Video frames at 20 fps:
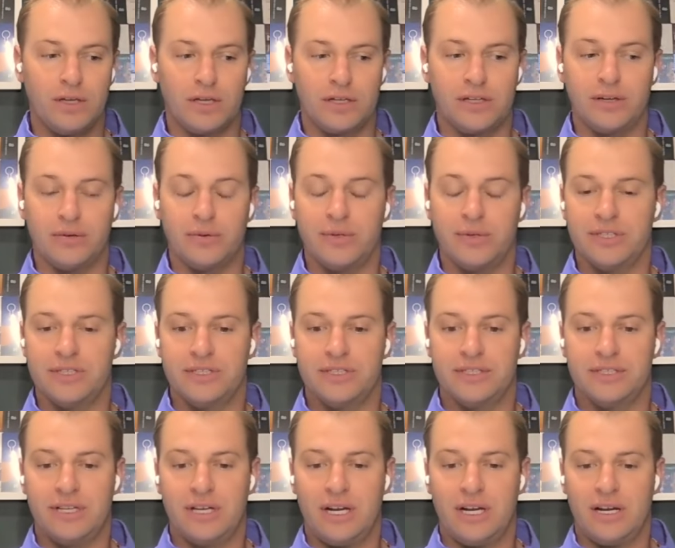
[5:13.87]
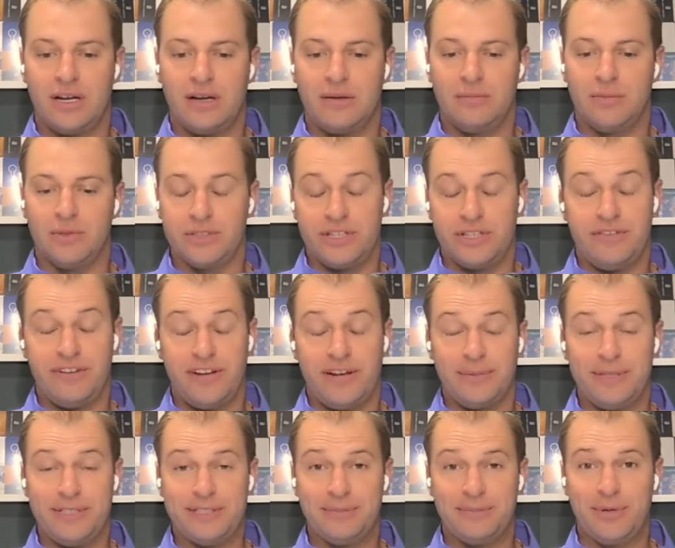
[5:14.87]
look, there was
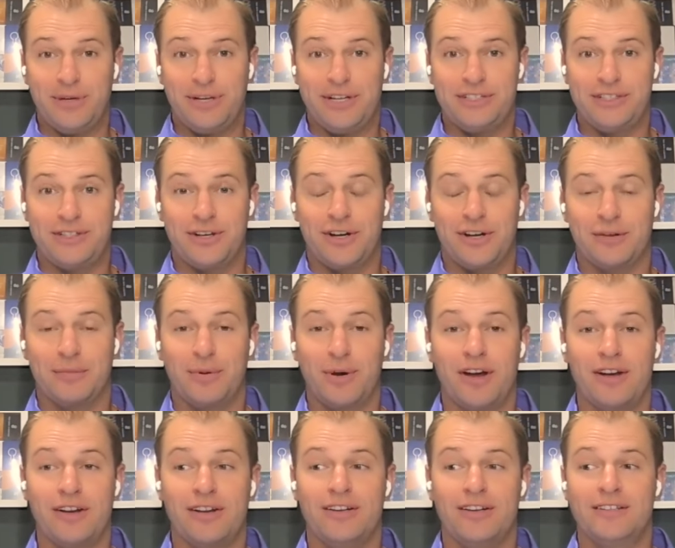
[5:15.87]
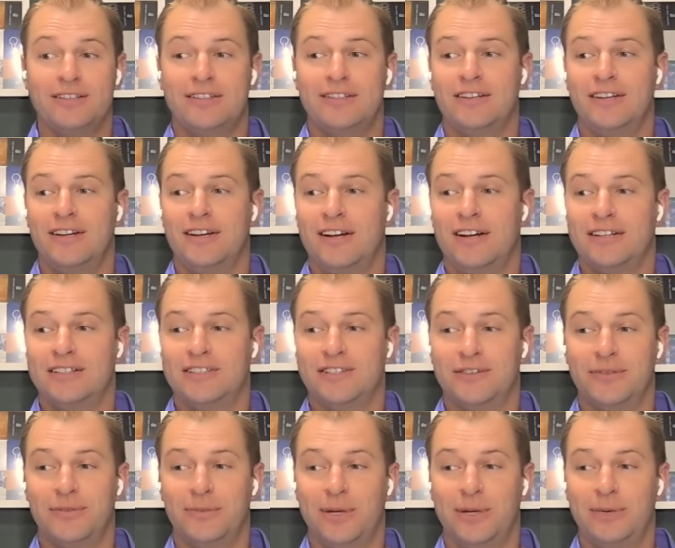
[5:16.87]
multifamily is a pretty strong product,
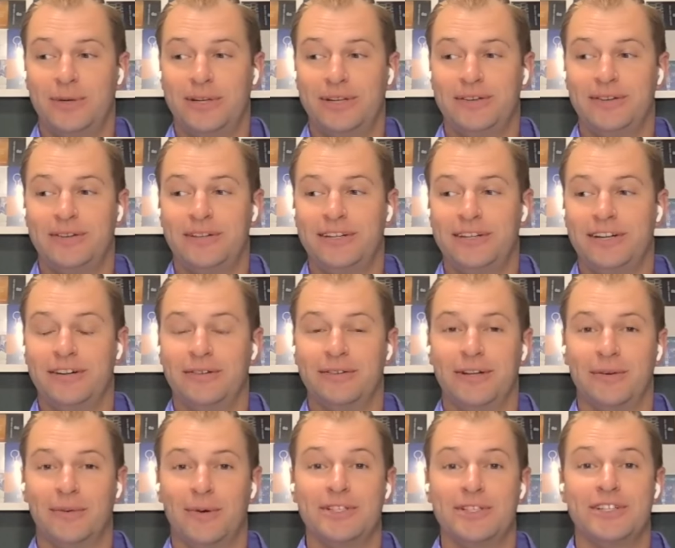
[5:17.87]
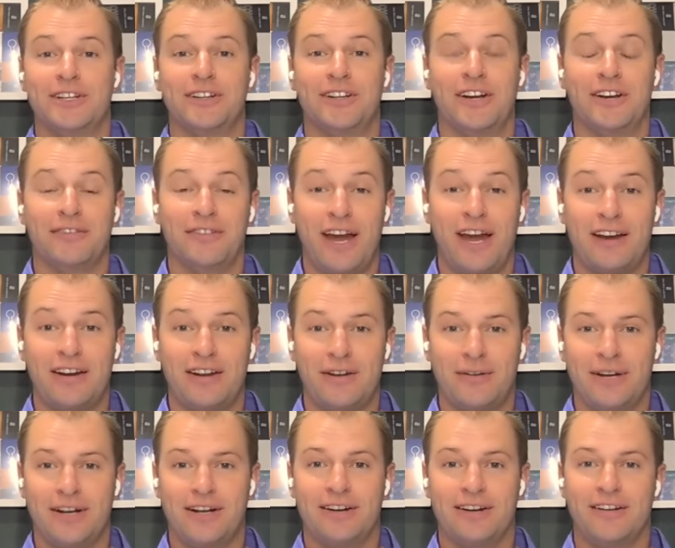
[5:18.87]
so we you know, there wasn't a lot of that
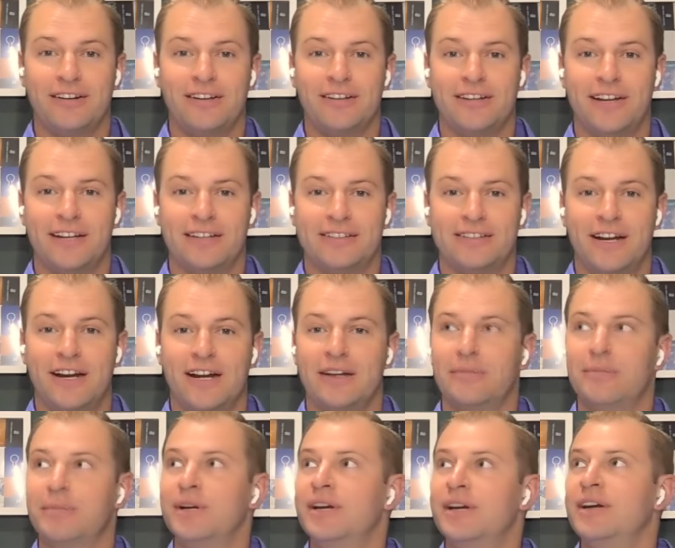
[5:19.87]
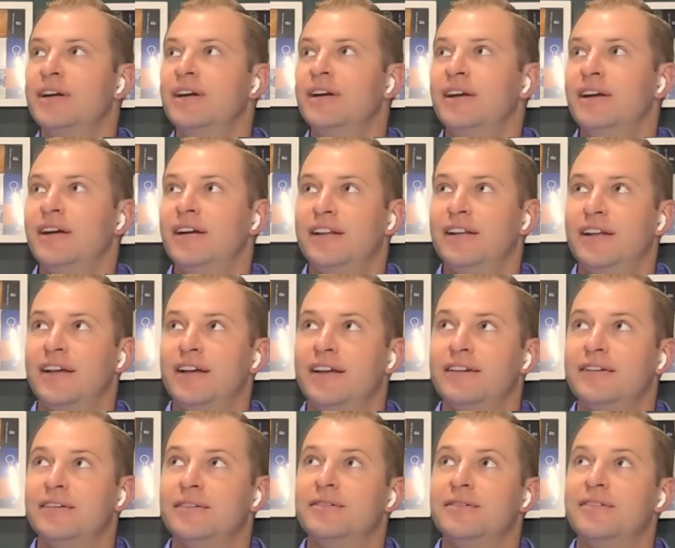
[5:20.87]
going on at that time,
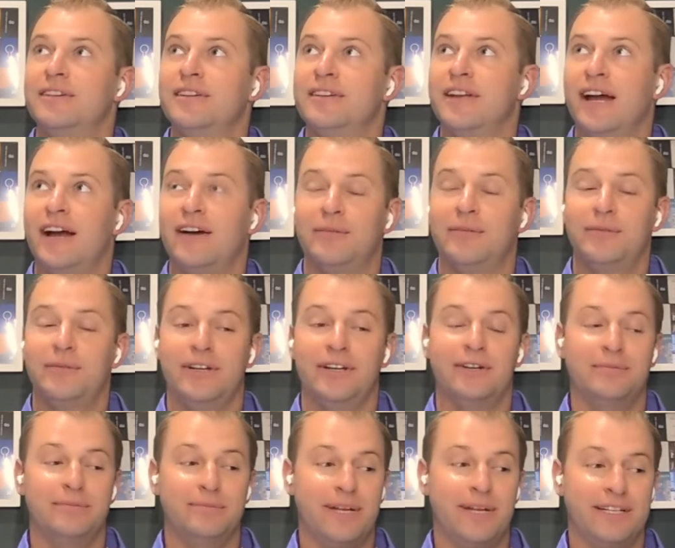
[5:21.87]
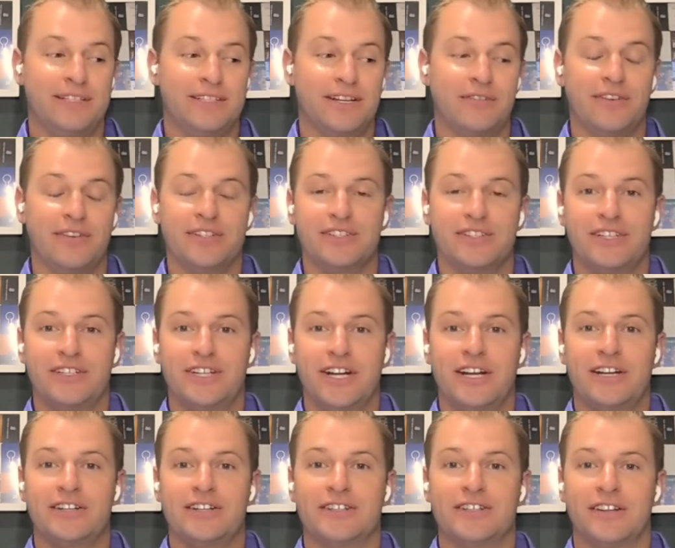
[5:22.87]
and how, you know, that's obviously
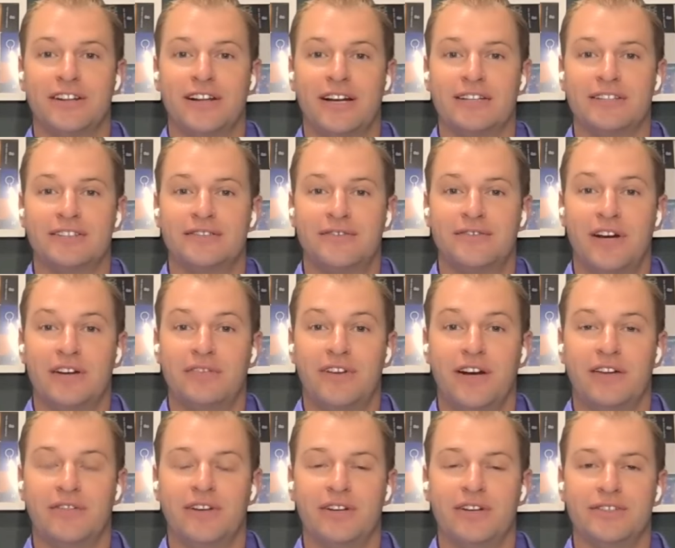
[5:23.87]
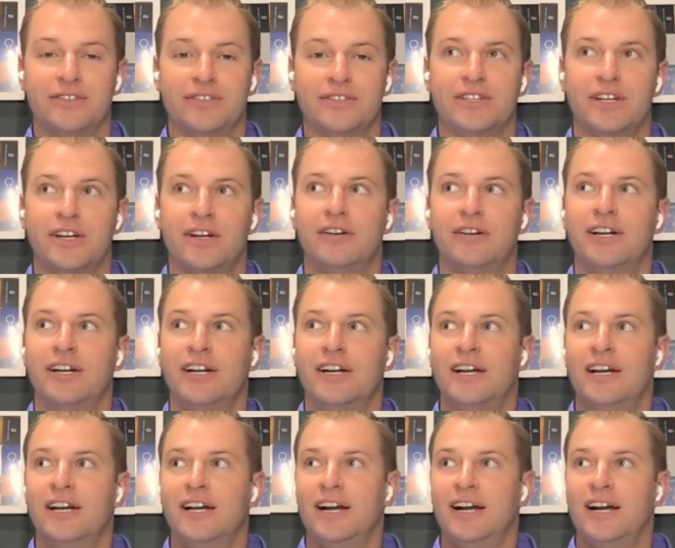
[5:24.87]
changed the last 5 years or so.